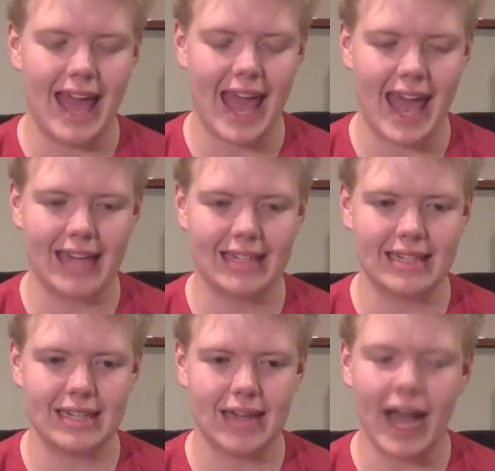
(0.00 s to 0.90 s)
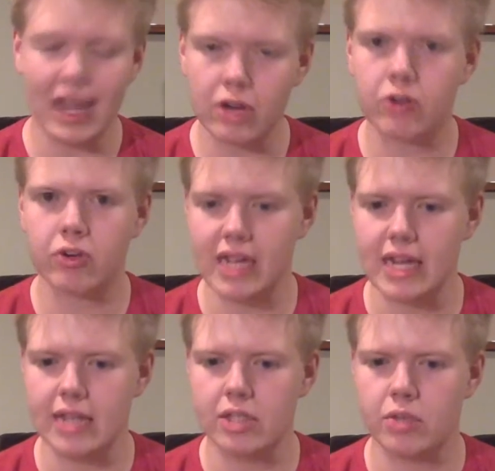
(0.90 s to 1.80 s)
And I
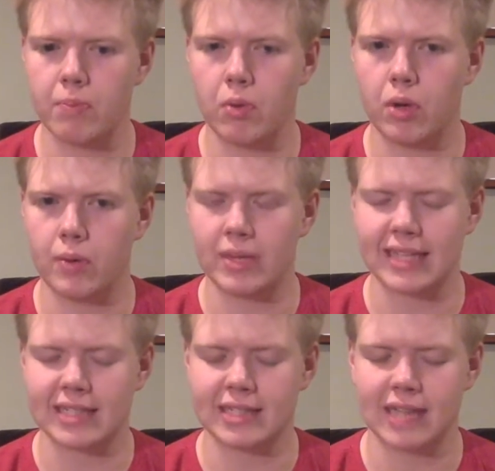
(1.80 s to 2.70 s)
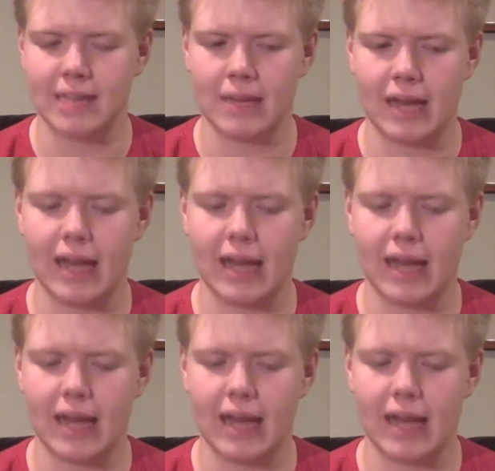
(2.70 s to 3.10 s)
agree to a point with that statement.